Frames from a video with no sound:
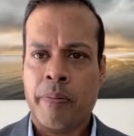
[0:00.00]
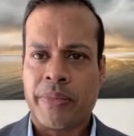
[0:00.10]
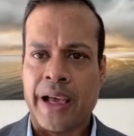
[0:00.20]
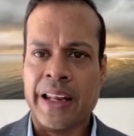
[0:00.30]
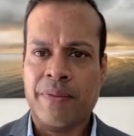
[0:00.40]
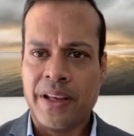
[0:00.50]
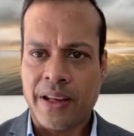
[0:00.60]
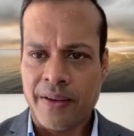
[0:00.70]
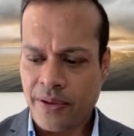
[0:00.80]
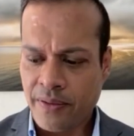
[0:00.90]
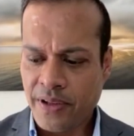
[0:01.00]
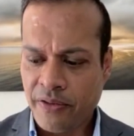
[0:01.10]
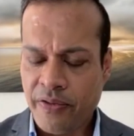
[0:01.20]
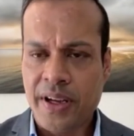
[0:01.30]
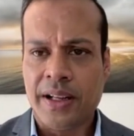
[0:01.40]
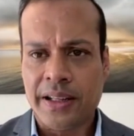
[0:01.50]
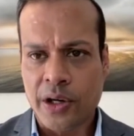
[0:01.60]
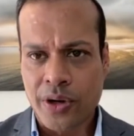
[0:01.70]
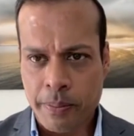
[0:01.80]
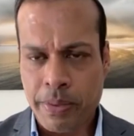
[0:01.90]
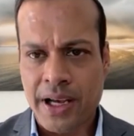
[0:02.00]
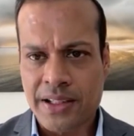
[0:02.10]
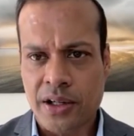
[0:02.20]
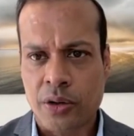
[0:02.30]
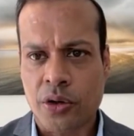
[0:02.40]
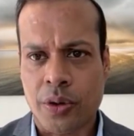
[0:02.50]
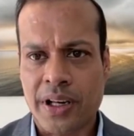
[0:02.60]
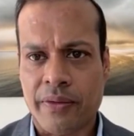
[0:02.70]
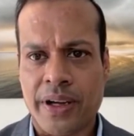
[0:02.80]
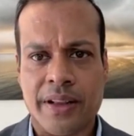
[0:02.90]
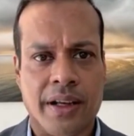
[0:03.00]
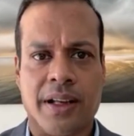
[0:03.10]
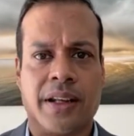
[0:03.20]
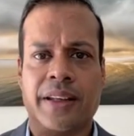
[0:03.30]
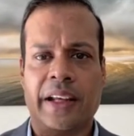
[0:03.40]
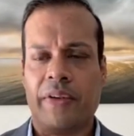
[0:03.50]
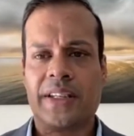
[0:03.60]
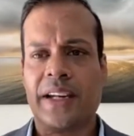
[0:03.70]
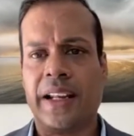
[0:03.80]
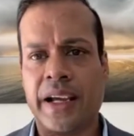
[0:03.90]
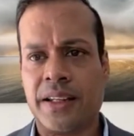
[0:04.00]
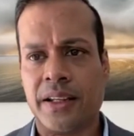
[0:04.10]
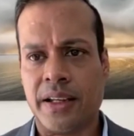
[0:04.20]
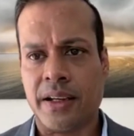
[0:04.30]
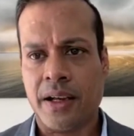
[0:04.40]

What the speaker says: And if they feel that they're going to pass out or whatever and never see the light of day,